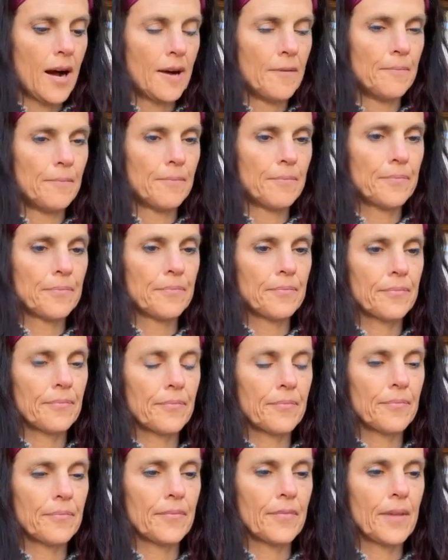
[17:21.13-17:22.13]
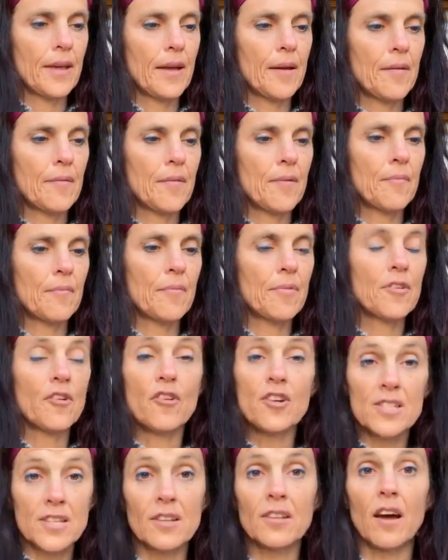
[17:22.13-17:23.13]

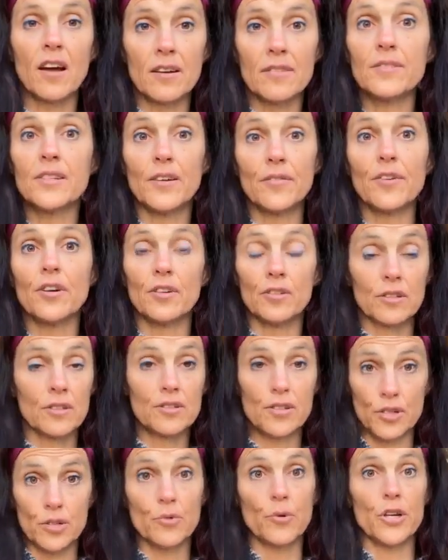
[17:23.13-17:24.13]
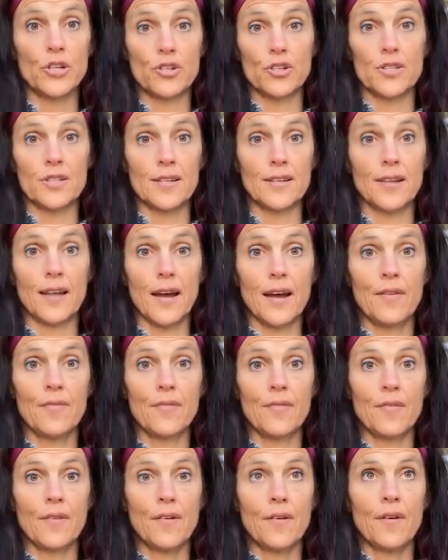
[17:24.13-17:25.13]
There is a lot of difficult situations in
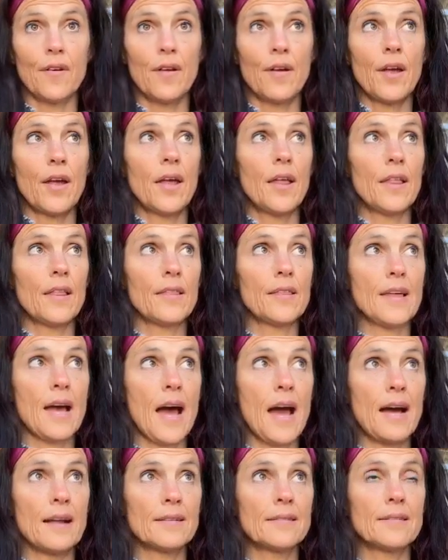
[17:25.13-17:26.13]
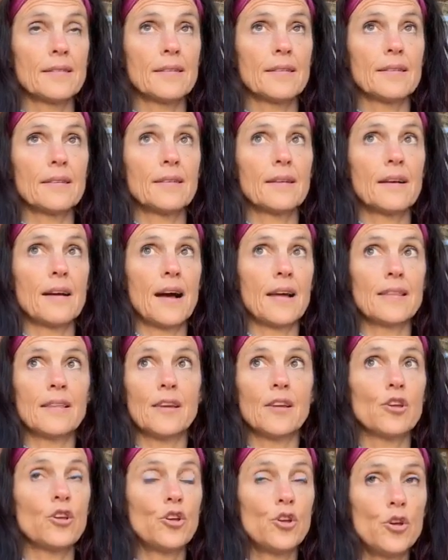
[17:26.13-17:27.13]
life that
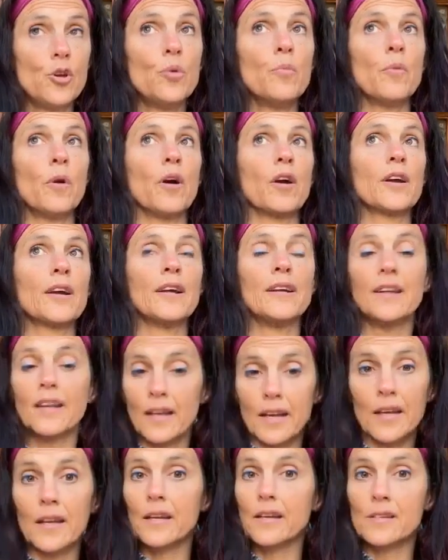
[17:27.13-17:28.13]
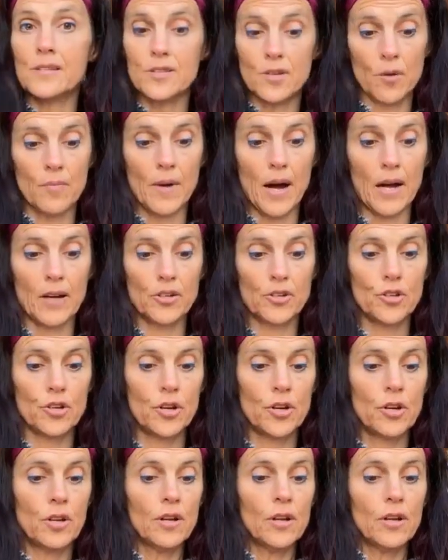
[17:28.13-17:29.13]
I think humor can ease so
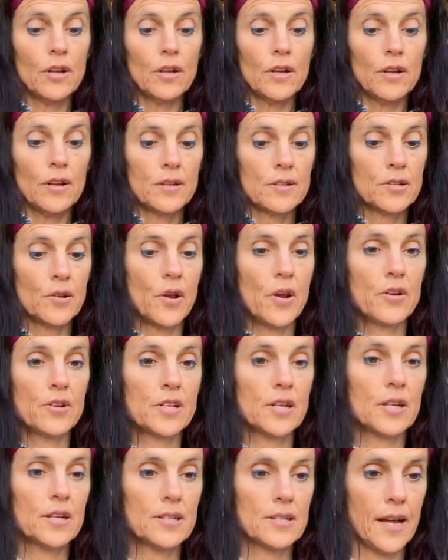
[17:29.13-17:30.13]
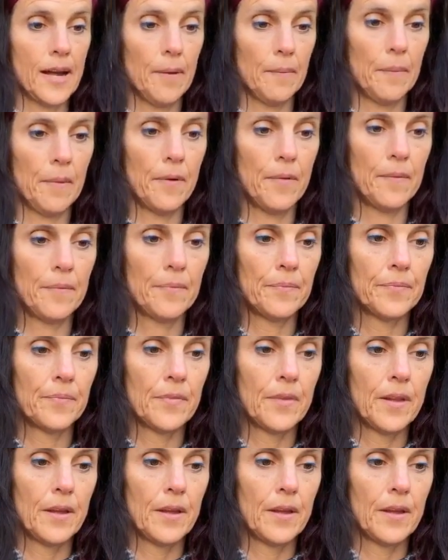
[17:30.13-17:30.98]
much. So here's an example.